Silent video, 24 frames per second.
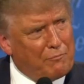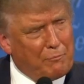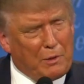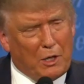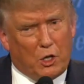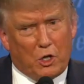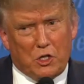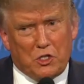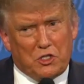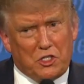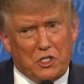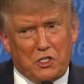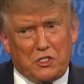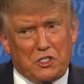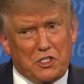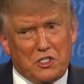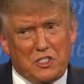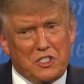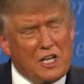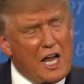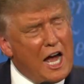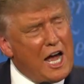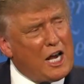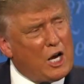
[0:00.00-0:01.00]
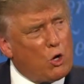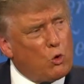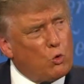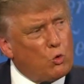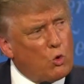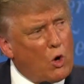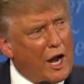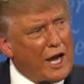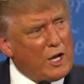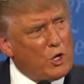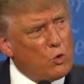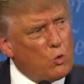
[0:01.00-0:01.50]
One of them took
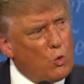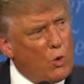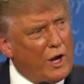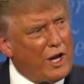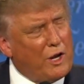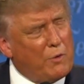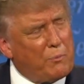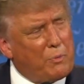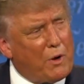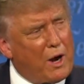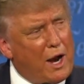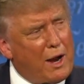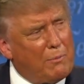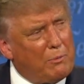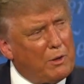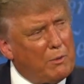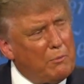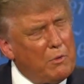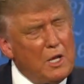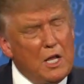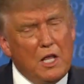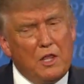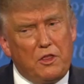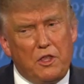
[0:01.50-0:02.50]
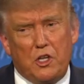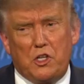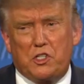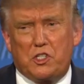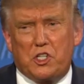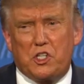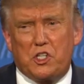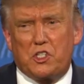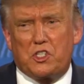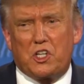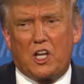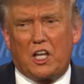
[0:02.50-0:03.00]
action against partial birth
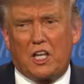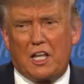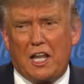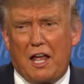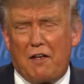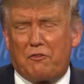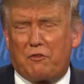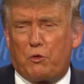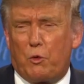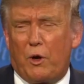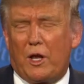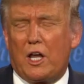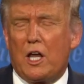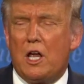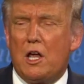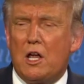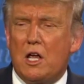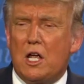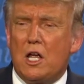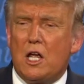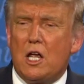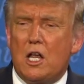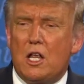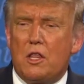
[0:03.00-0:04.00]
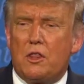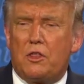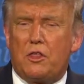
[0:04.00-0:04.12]
abortion and to cut federal funding